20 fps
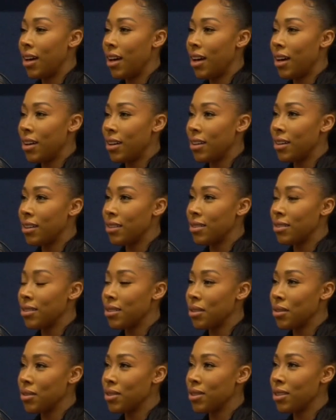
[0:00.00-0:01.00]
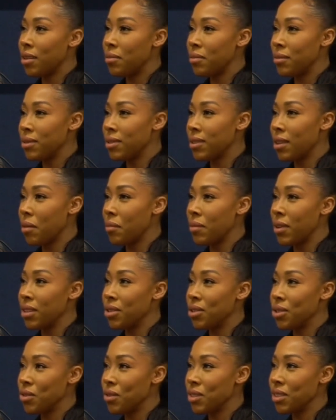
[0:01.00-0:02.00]
So some
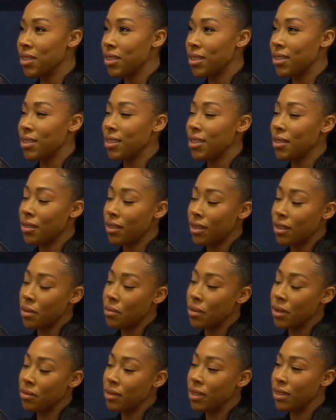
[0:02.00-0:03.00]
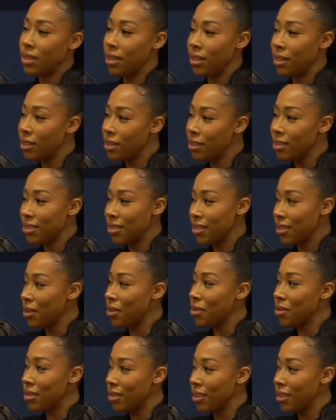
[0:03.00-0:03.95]
industries are still a little bit resilient to the whole